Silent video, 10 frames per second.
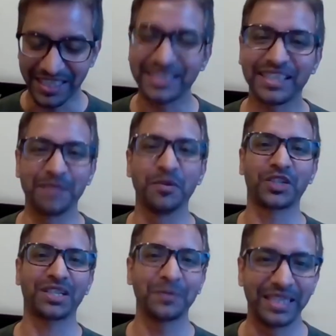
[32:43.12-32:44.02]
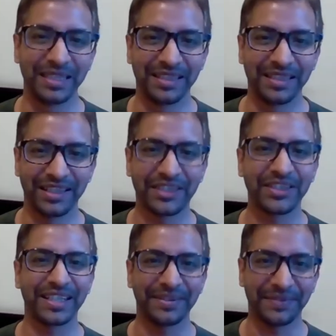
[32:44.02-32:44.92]
is the emotion within a
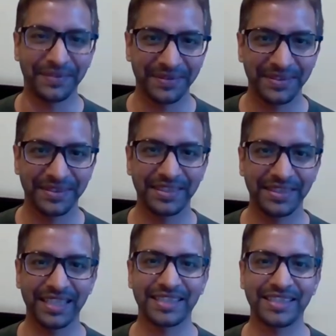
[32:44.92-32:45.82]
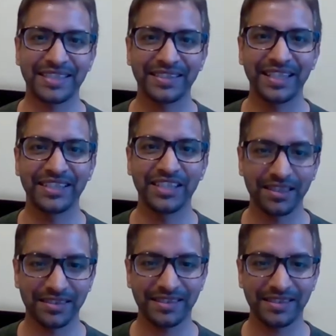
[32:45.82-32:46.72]
creative that
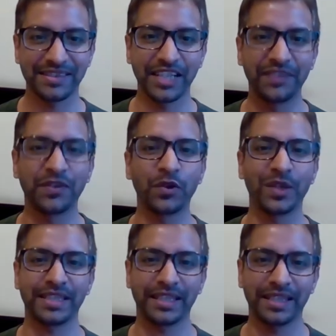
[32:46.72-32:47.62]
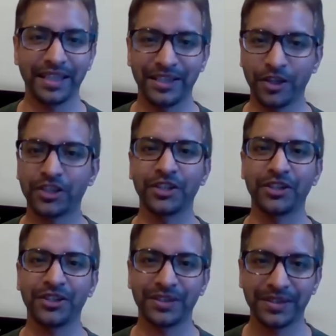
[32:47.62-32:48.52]
does the influencing and not
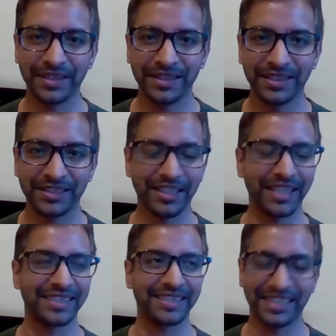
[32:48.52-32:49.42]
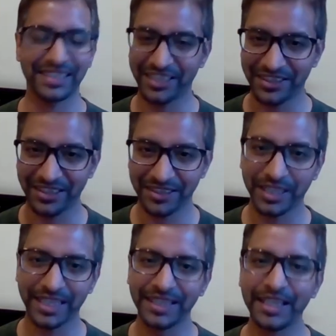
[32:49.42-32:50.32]
your science, etc. So
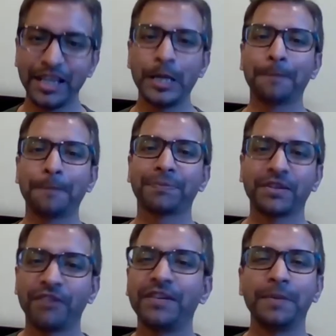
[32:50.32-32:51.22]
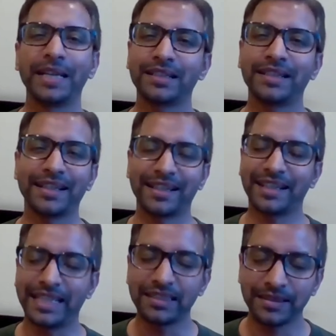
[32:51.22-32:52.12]
I think we've debated that at
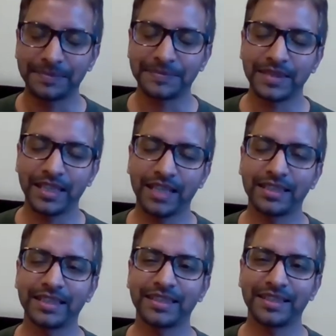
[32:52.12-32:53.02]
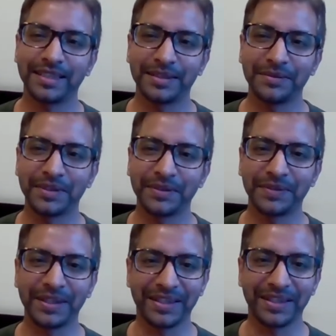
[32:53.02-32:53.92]
length, and I think
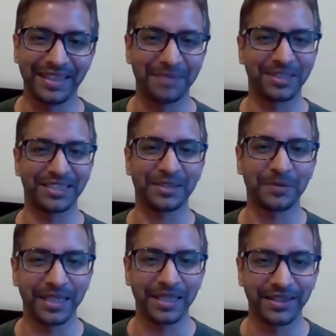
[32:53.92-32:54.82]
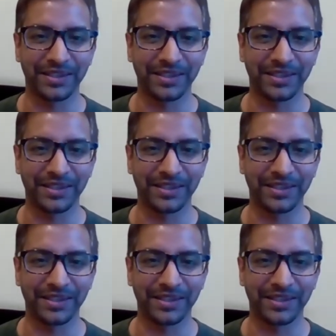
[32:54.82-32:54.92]
we are in a position where